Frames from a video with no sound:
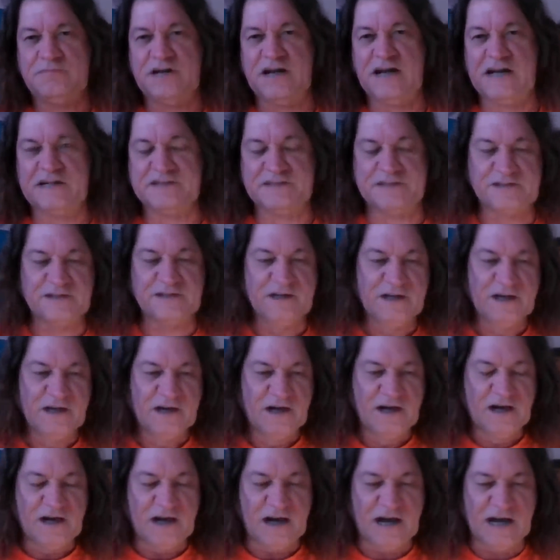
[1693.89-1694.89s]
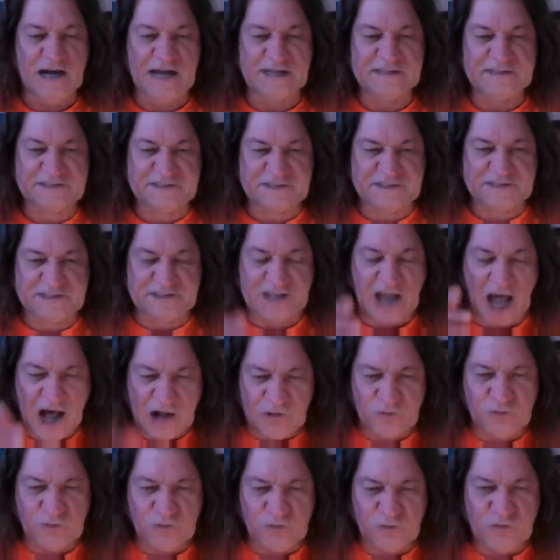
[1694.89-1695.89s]
And
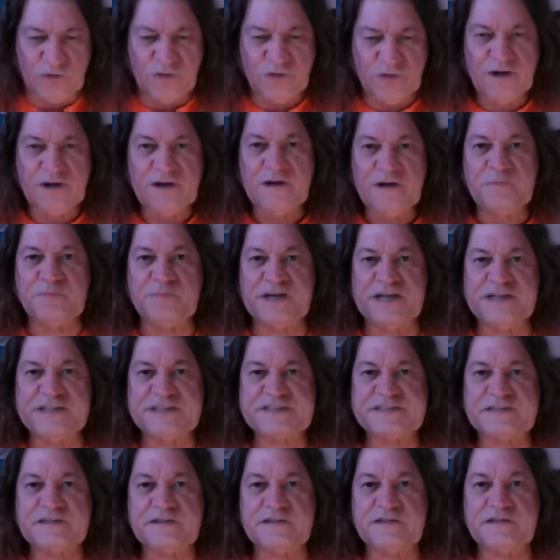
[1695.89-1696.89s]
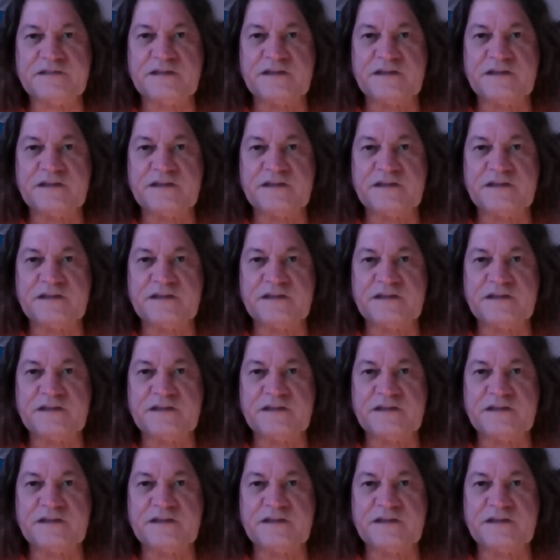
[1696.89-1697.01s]
Talu means